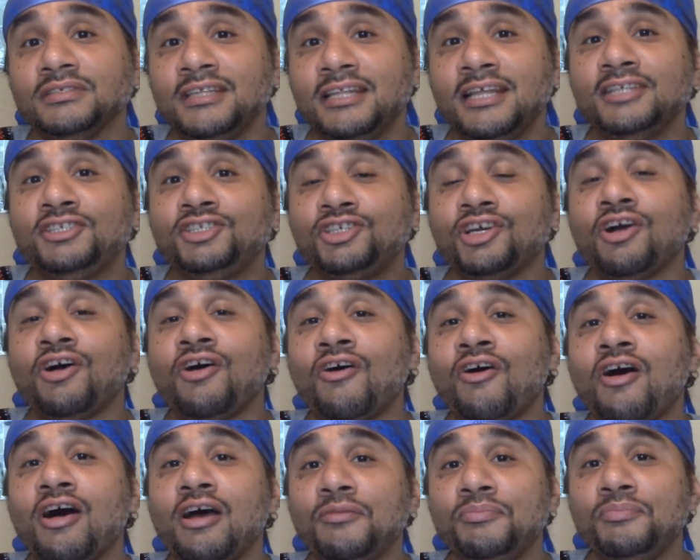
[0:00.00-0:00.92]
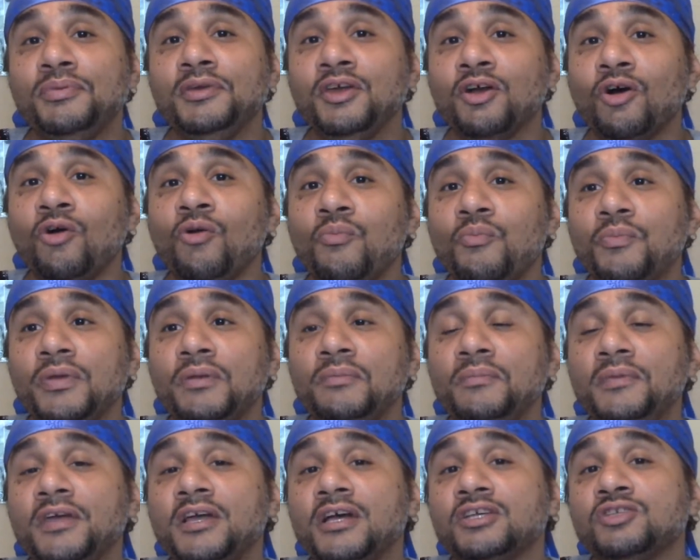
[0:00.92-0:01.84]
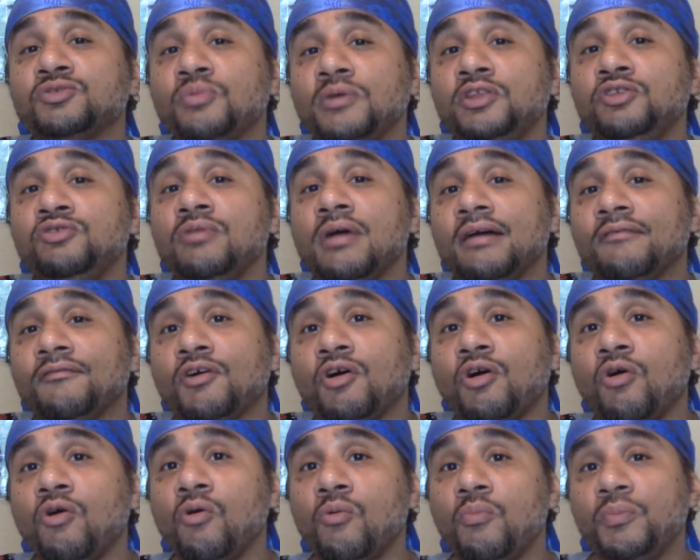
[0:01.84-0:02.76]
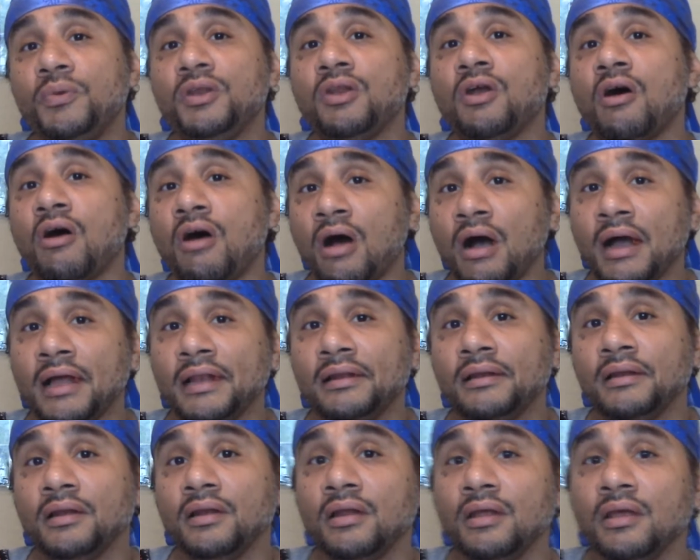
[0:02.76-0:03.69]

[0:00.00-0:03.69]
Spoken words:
Let your heart be open. Because when you have an open heart,